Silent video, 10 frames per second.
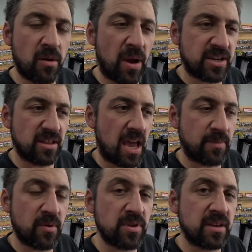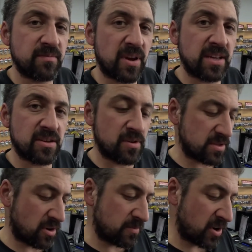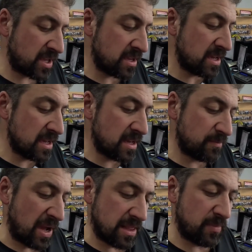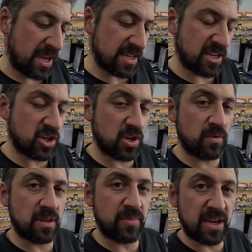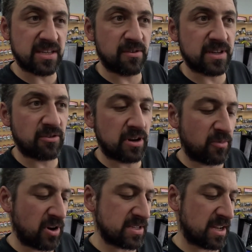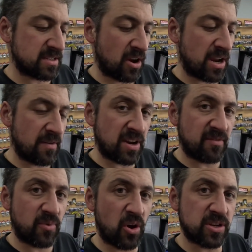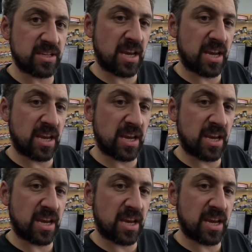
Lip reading: I'm actually happy with the B Series throttle body, but the biggest issue with the B Series throttle body is they don't have enough purchase